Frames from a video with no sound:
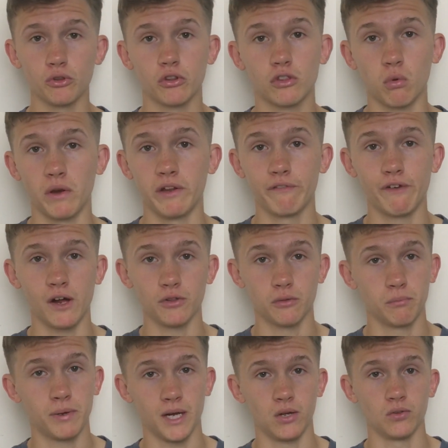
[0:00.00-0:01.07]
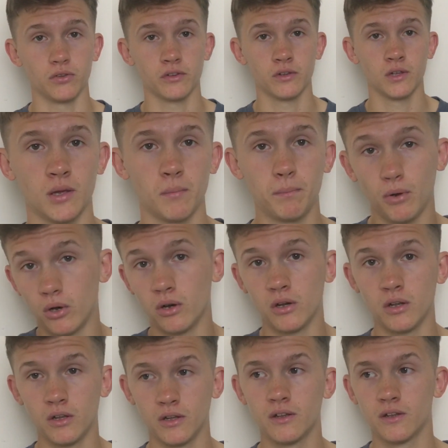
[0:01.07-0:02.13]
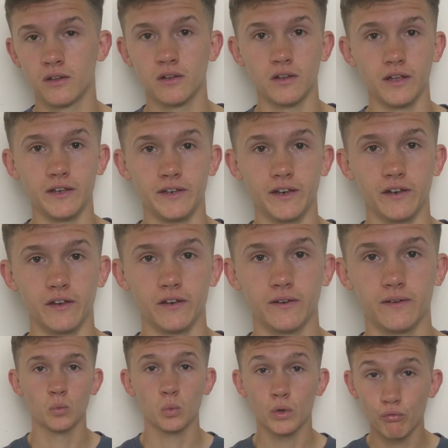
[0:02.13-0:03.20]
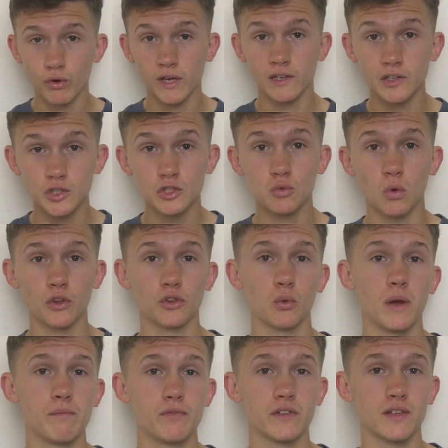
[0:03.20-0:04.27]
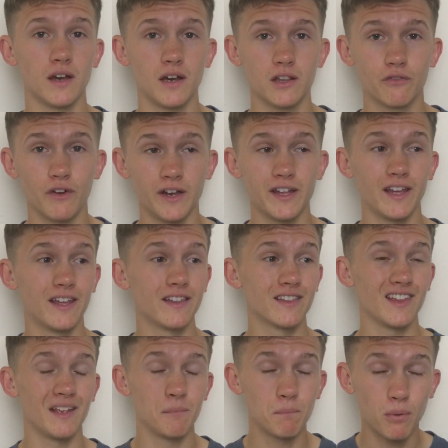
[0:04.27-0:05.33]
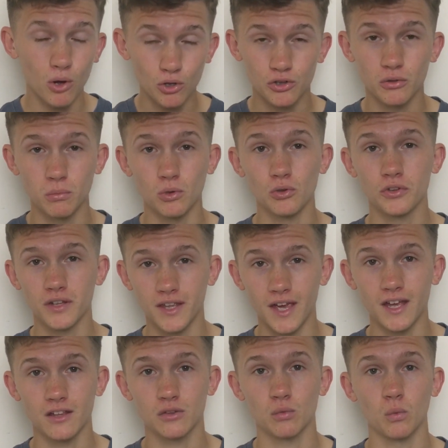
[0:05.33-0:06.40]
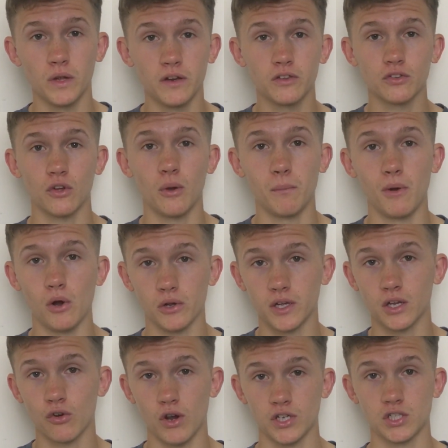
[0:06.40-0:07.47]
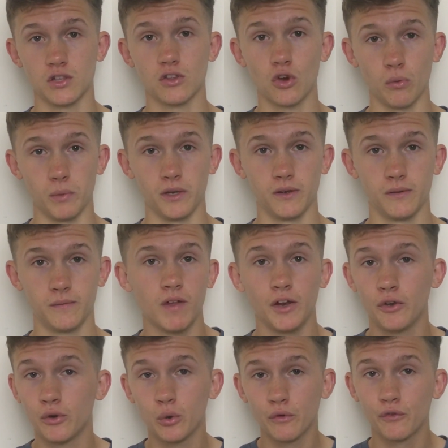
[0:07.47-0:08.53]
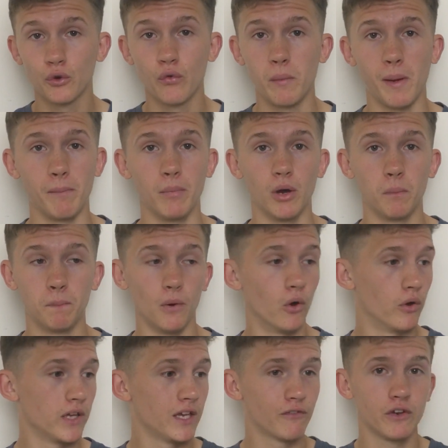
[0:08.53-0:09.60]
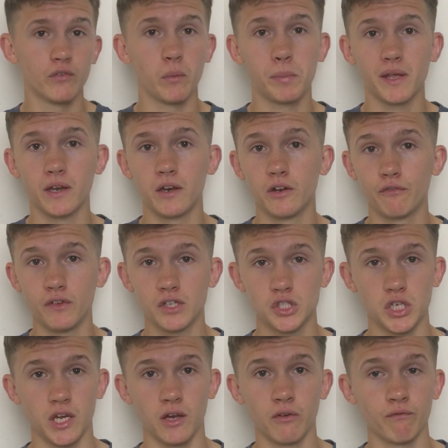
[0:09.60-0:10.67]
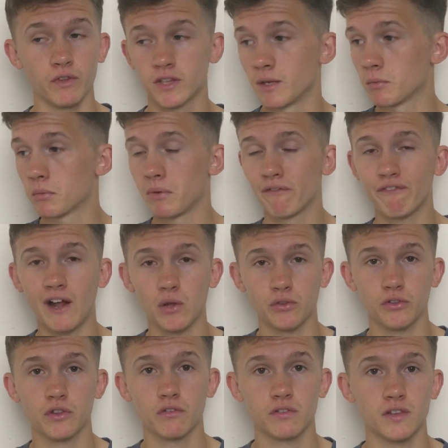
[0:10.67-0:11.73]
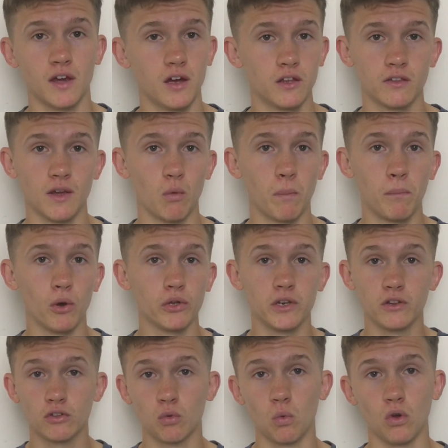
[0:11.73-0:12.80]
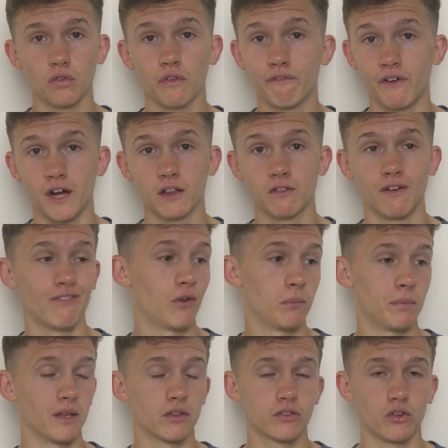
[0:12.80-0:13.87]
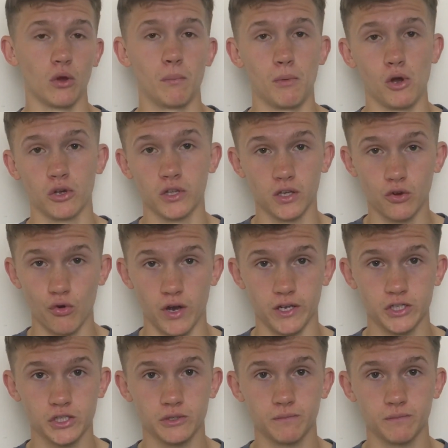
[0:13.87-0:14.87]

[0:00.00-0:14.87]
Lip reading: to £20,000. But it didn't. We really just want to emphasise that it is impossible to guess when a stock market crash is coming. I don't know if you remember, but even at the beginning of this year, there seemed to be thousands of signs that were pointing towards the fact that there'd be a stock market crash.